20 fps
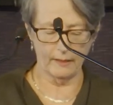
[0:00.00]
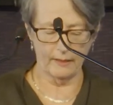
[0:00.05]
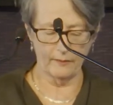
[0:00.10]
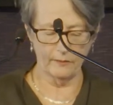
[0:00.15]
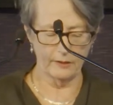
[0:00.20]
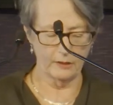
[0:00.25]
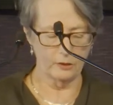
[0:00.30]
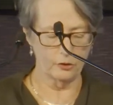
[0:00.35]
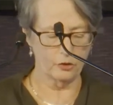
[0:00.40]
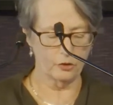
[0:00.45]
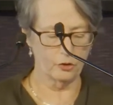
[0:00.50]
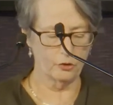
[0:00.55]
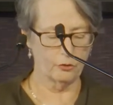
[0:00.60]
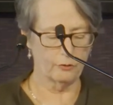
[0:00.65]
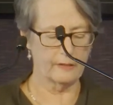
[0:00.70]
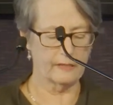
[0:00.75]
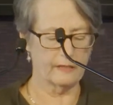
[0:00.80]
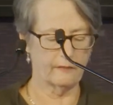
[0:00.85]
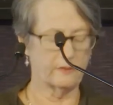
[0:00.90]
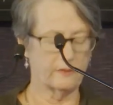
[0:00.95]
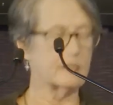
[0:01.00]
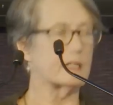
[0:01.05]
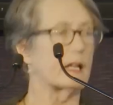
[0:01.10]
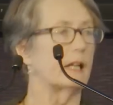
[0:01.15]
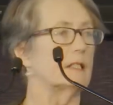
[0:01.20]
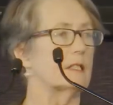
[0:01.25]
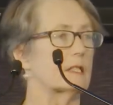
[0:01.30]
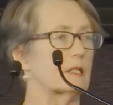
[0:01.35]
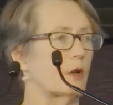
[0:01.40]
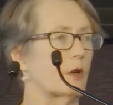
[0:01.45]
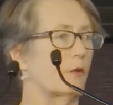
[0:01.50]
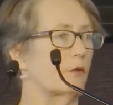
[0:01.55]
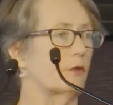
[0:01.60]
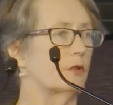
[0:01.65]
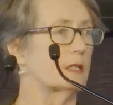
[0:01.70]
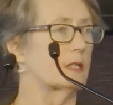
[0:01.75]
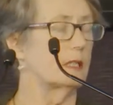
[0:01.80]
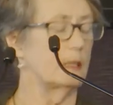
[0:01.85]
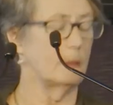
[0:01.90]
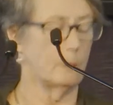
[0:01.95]
and the endurance of state
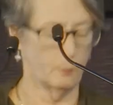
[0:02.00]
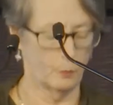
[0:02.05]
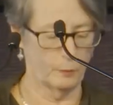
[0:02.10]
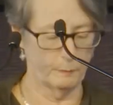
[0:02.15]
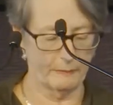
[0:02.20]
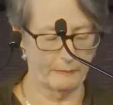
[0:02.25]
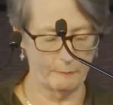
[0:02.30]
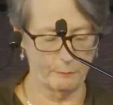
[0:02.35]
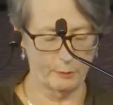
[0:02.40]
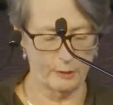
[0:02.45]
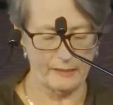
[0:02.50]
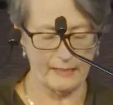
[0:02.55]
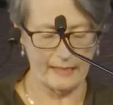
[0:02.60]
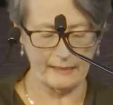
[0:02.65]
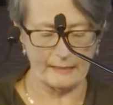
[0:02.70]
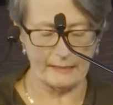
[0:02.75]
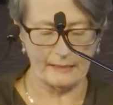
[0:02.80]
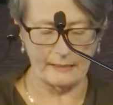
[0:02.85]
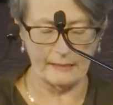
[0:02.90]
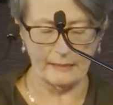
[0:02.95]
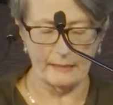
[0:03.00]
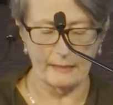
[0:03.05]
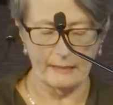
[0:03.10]
sovereignty would be protected